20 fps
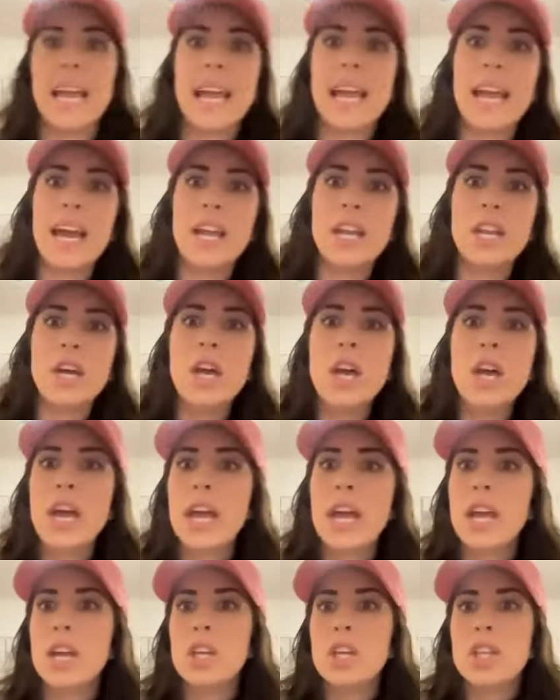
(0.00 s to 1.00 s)
and
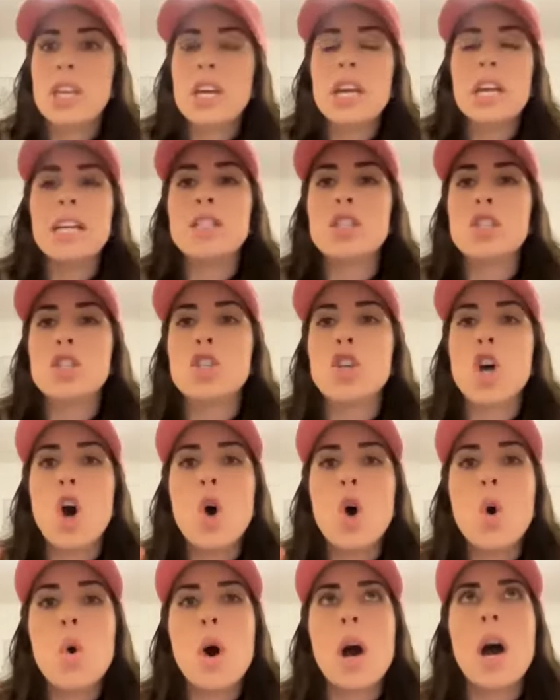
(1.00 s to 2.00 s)
it's
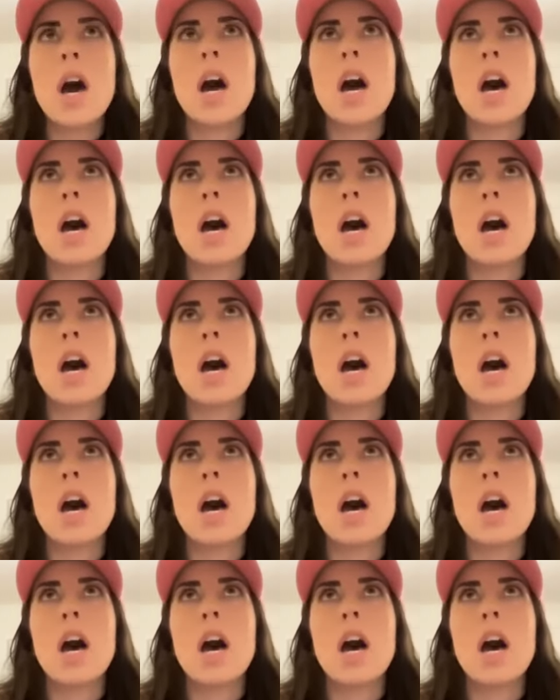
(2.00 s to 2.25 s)
so